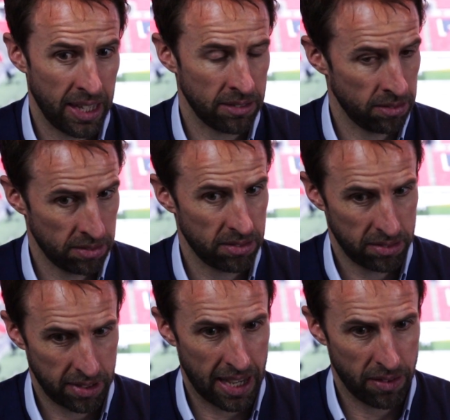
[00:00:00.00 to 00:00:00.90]
then
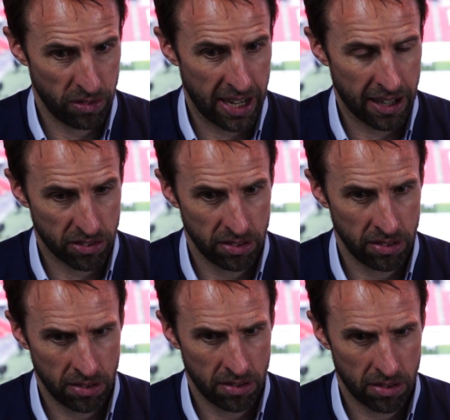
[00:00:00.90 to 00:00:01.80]
that
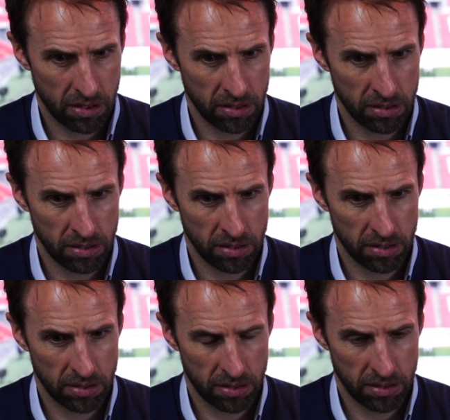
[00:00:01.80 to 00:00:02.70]
reaction to
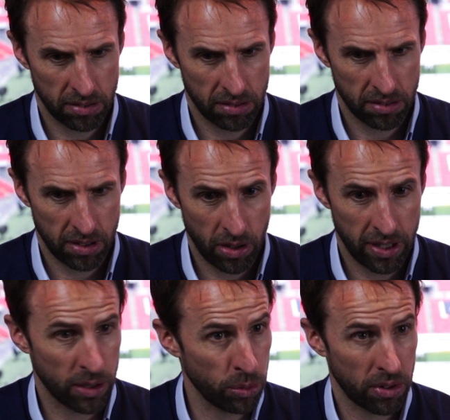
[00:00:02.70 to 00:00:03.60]

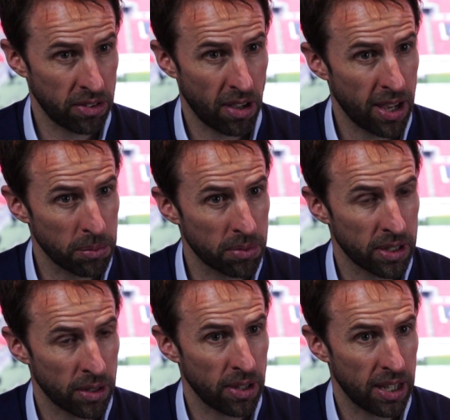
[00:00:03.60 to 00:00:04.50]
learning all the time,
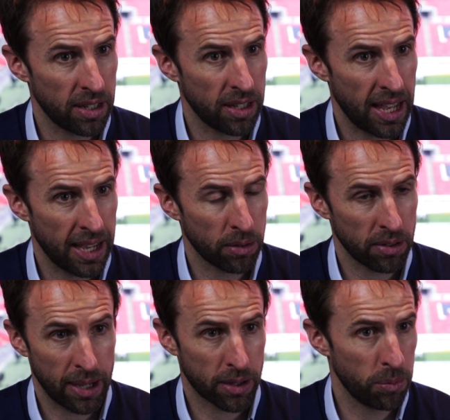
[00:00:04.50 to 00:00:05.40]

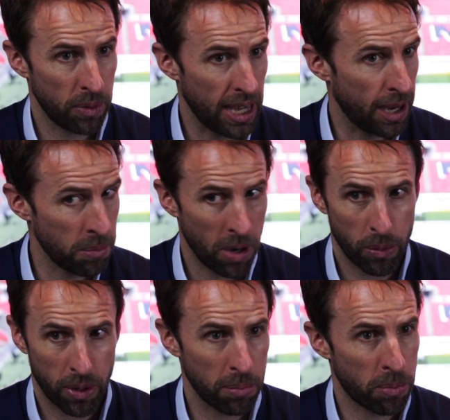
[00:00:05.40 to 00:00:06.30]
how
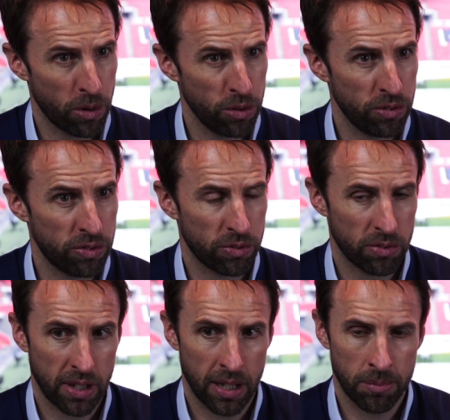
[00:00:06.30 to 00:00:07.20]
might we improve?
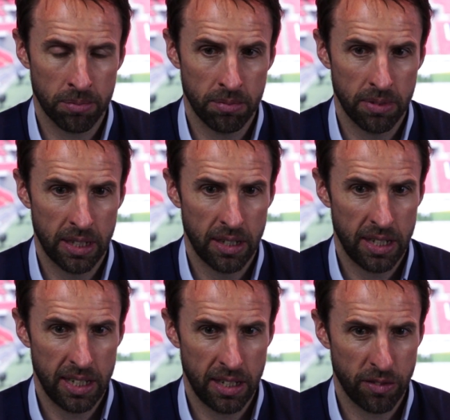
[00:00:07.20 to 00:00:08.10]

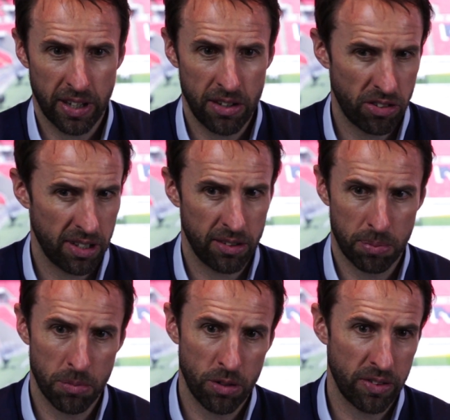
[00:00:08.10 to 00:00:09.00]
Innovation
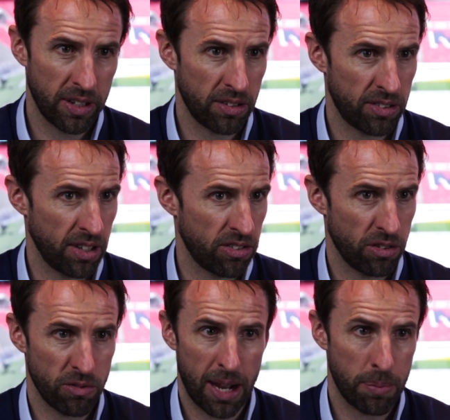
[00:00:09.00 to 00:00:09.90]
is moving at such
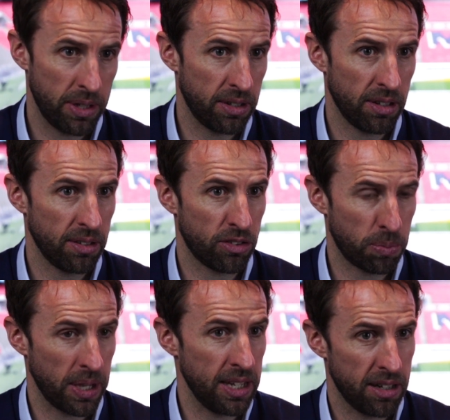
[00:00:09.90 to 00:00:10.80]
a rapid
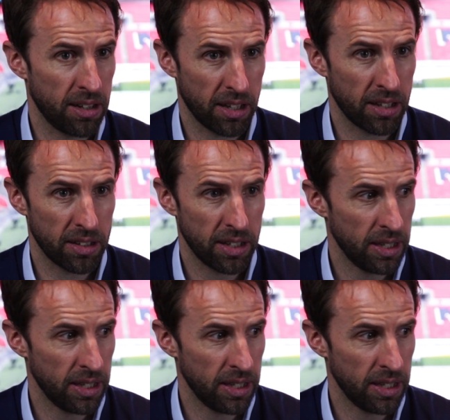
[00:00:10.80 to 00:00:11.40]
speed that